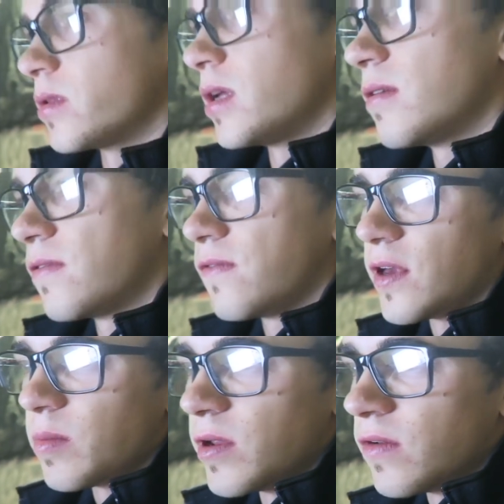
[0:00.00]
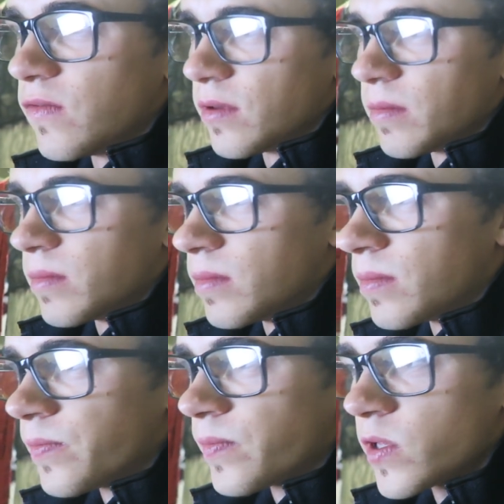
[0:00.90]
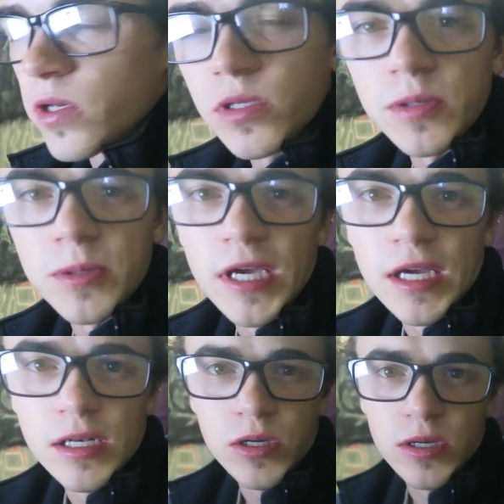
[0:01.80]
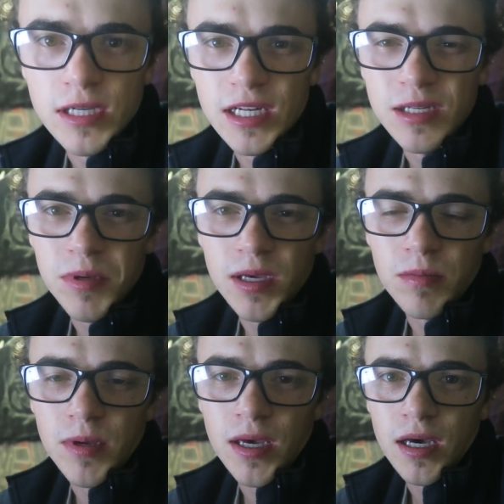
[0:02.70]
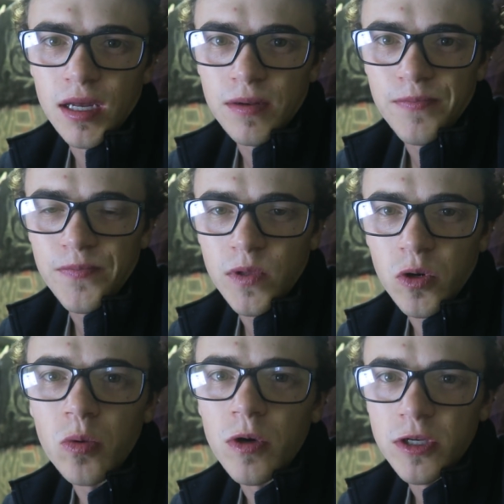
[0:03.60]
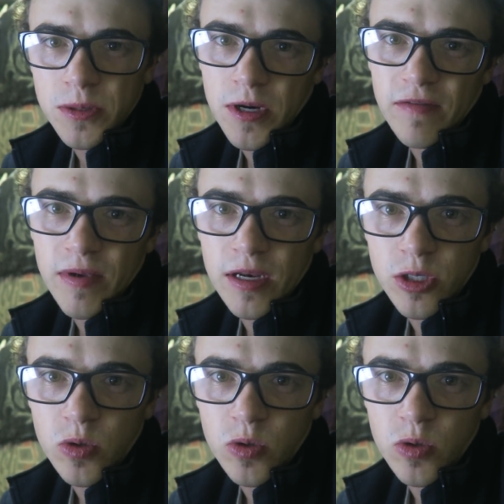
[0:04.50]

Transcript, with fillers: I'll need a fair bit of them because the van turns out to be about almost five meters